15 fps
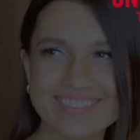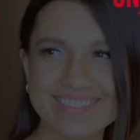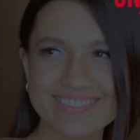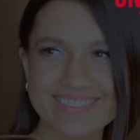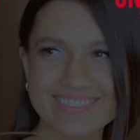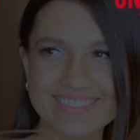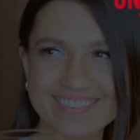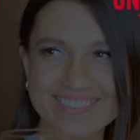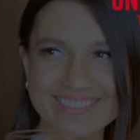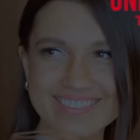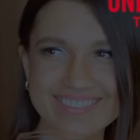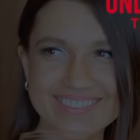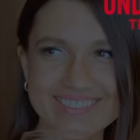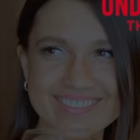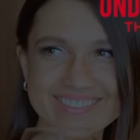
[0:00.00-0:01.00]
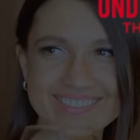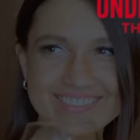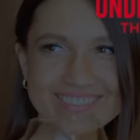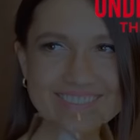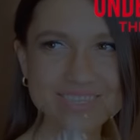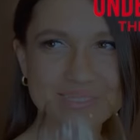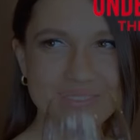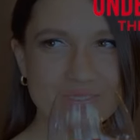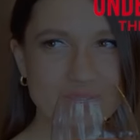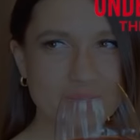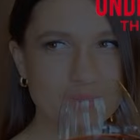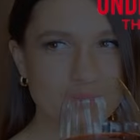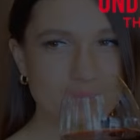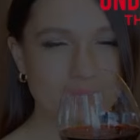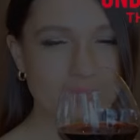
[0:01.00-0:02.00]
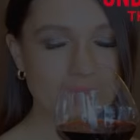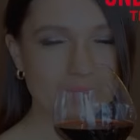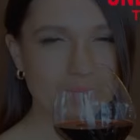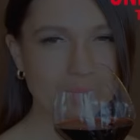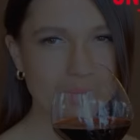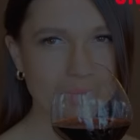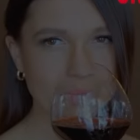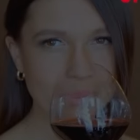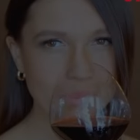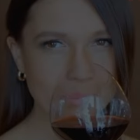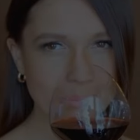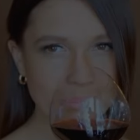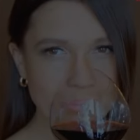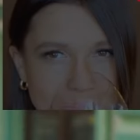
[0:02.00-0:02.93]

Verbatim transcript: Number five, double take the double confirm.